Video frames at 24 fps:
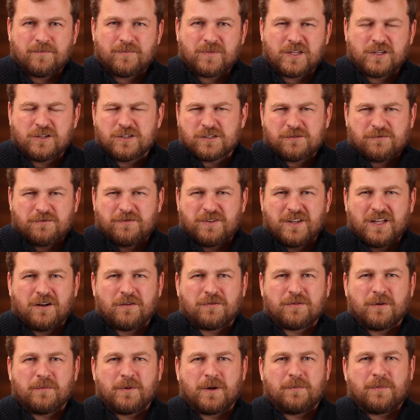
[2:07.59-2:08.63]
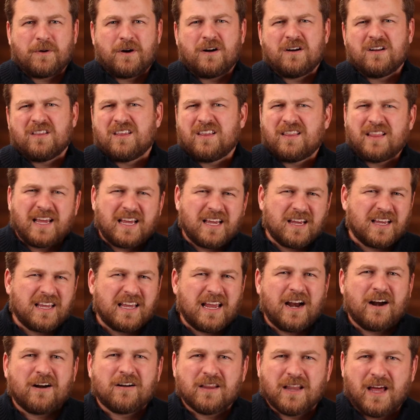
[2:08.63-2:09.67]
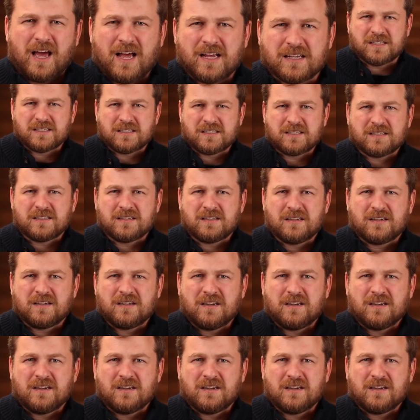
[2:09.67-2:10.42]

You just feel from your partner that they could care less,